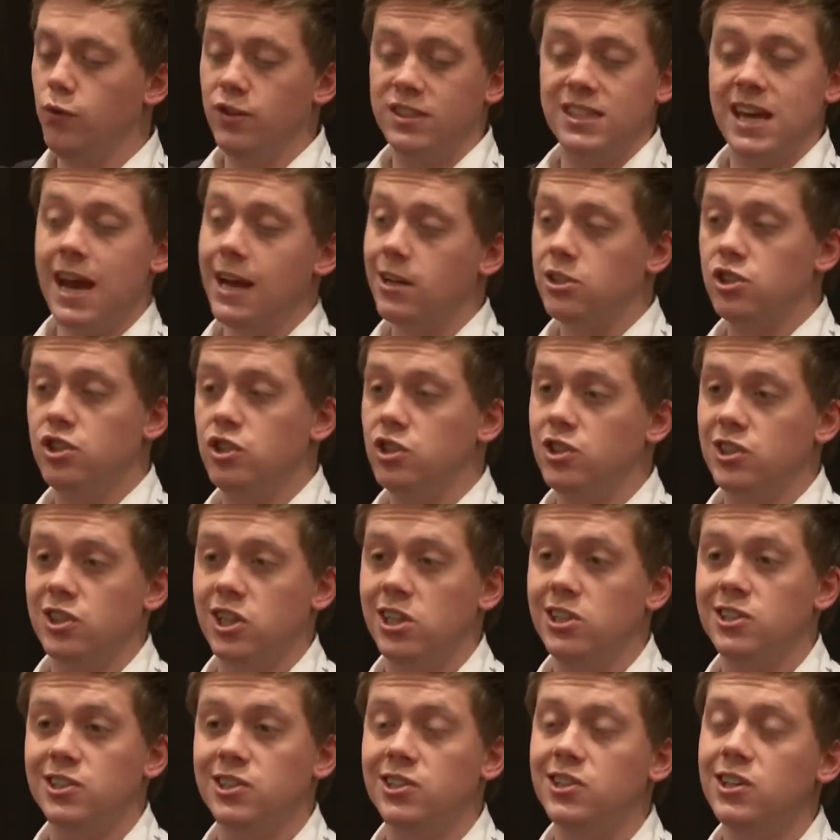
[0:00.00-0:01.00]
tax
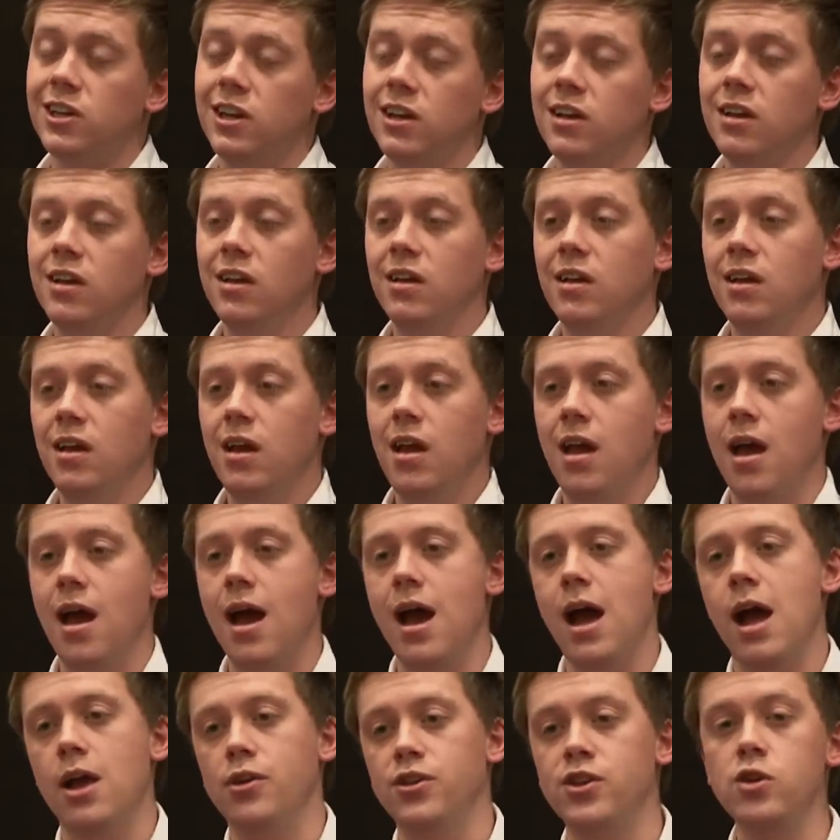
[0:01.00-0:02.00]
justice,
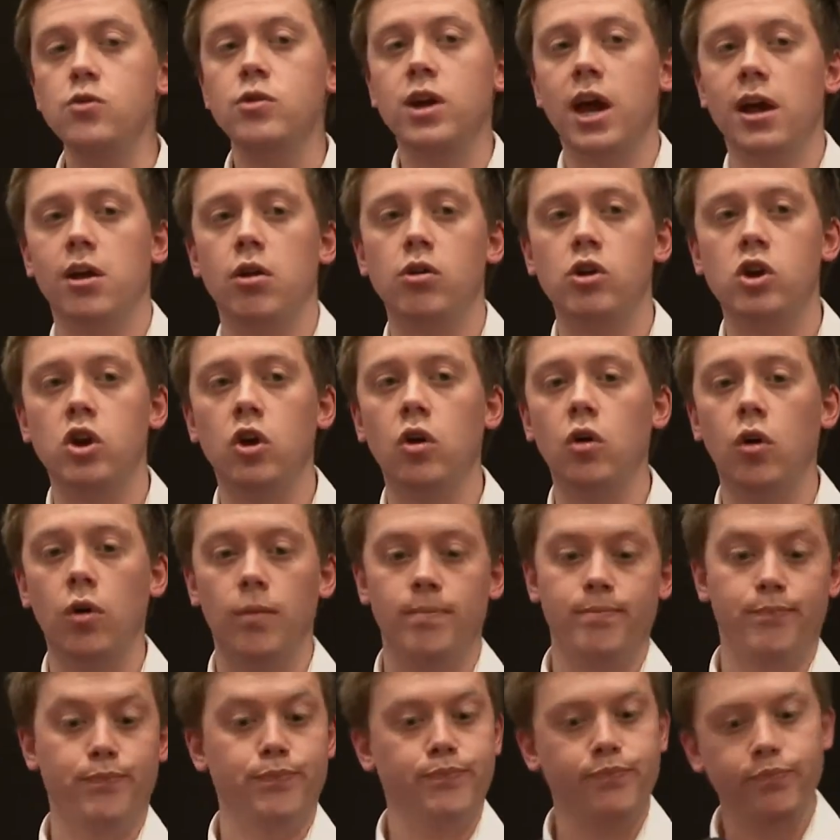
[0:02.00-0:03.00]
uh, UK Uncut
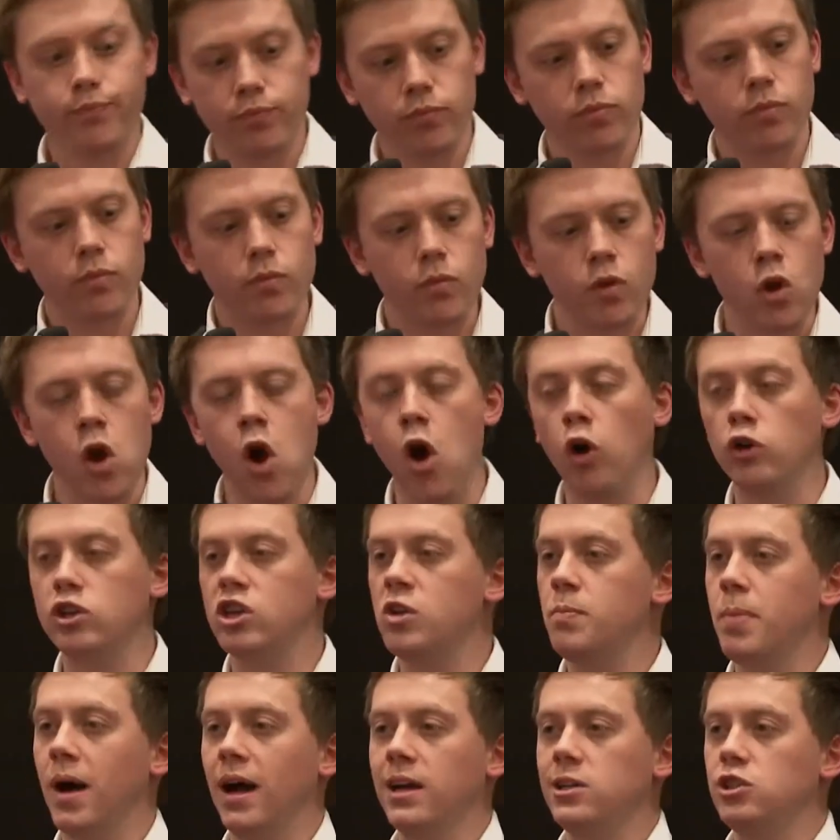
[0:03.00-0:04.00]

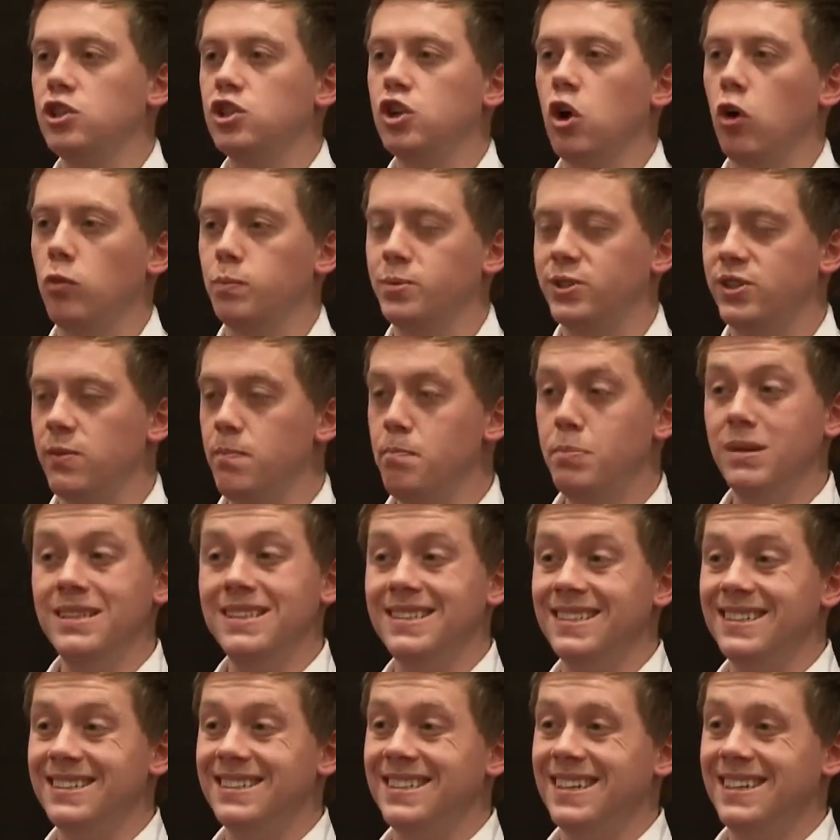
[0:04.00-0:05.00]
occupied shops and
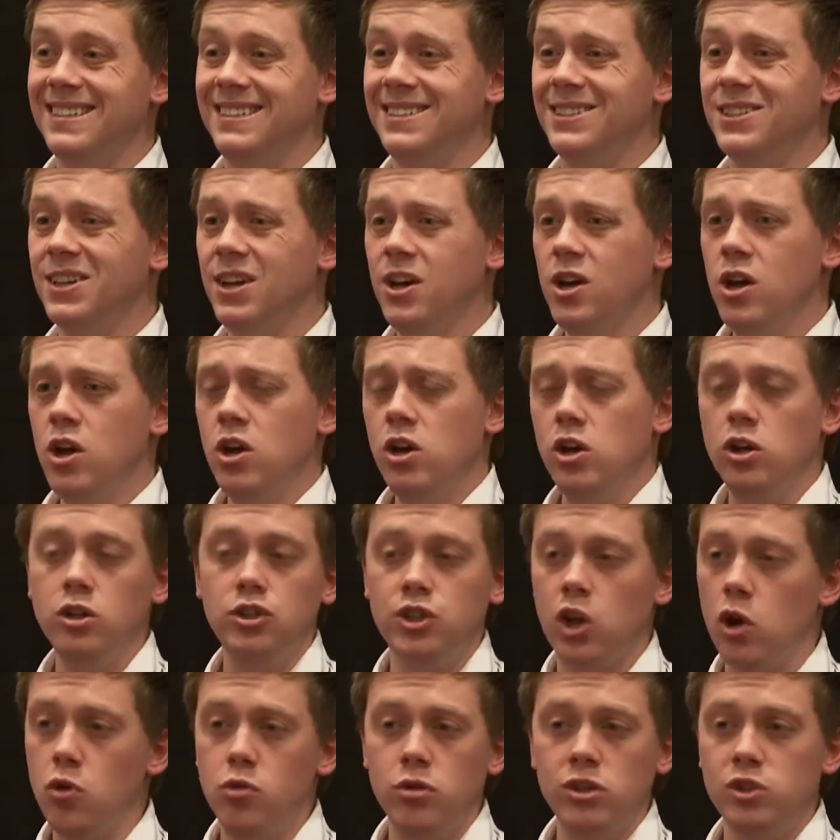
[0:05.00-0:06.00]
businesses whose
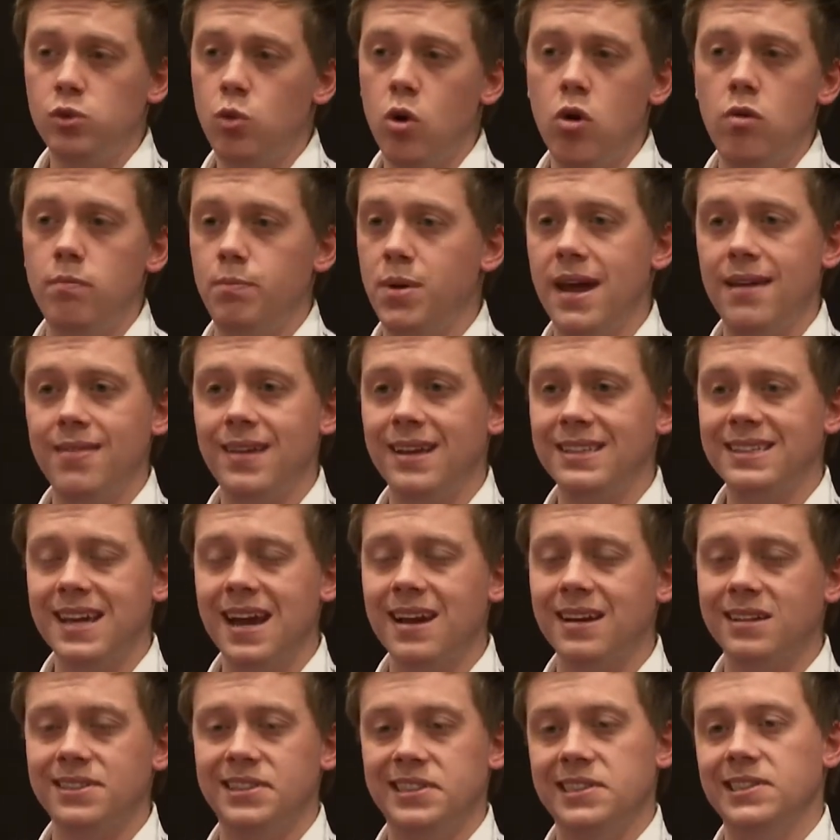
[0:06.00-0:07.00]
owners weren't paying their
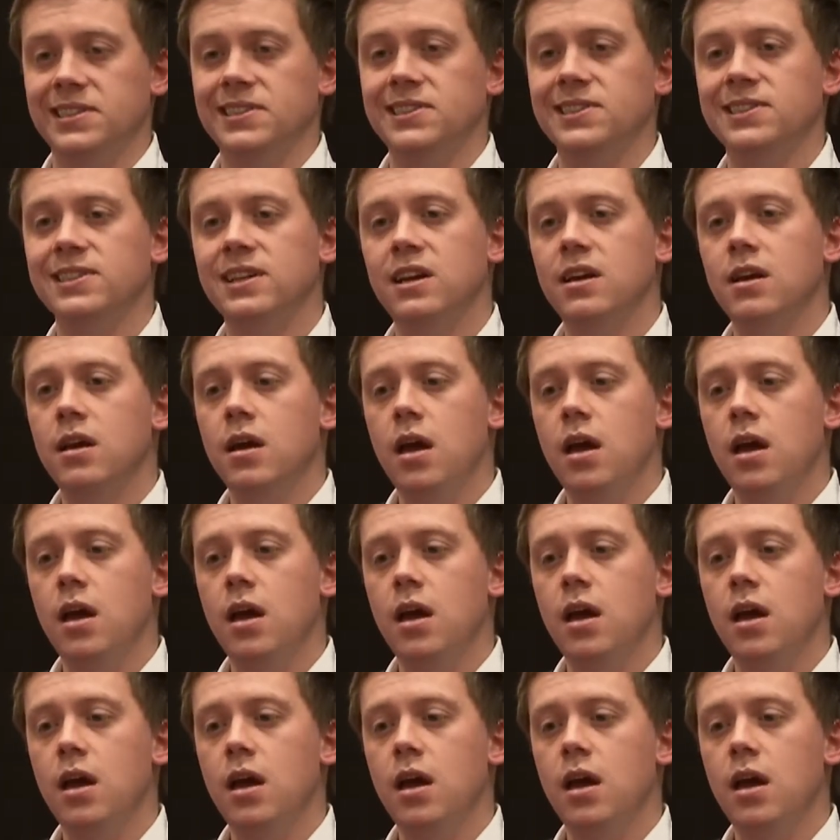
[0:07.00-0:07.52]
taxes.